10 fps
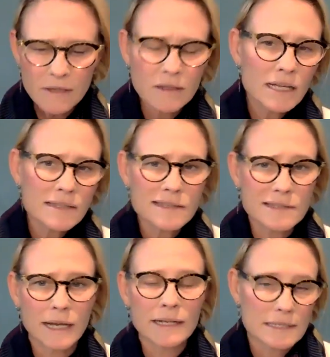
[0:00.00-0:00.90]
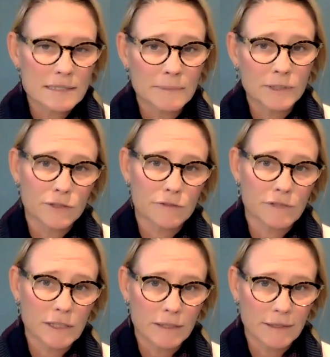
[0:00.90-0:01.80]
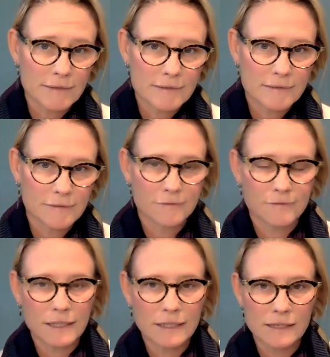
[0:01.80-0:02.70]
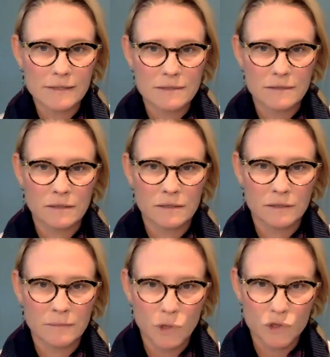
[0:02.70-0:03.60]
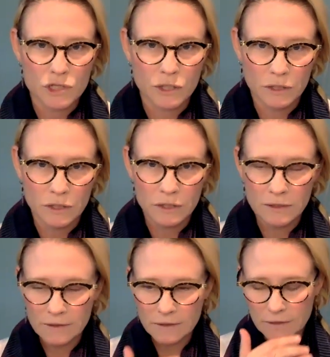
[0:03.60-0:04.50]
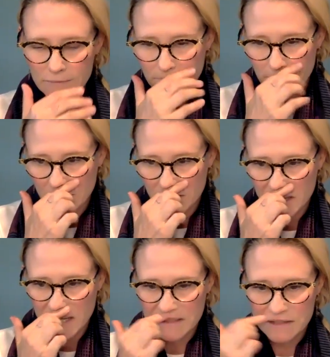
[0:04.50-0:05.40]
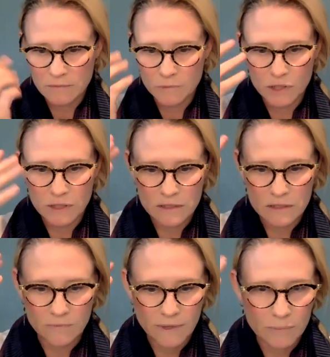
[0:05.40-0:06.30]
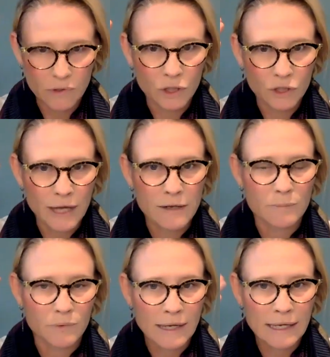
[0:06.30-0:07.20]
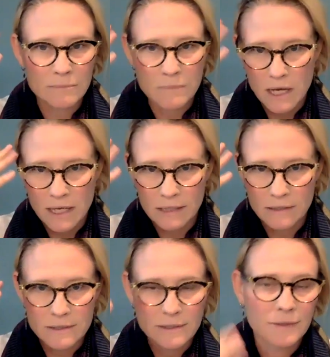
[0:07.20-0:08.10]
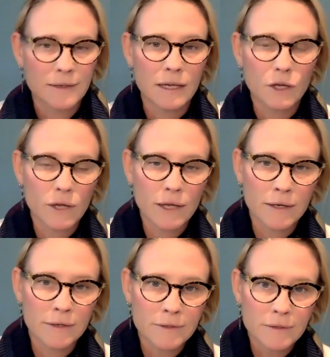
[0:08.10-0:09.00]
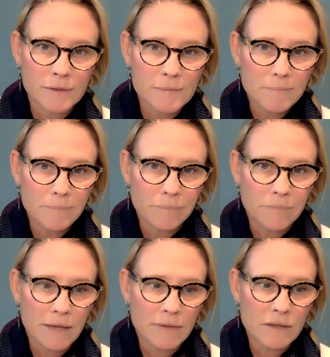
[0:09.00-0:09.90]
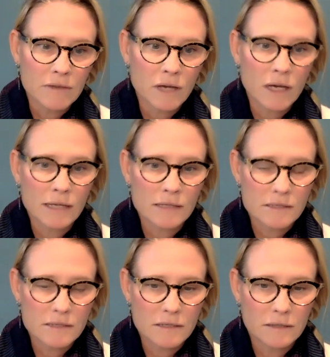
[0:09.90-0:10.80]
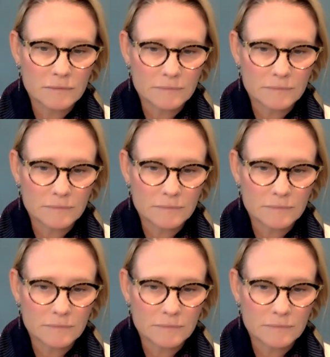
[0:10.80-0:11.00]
thoughts is kind of similar to feelings. Feelings are emotional. Thoughts are more cerebral, kind of brain, mind area. And the thoughts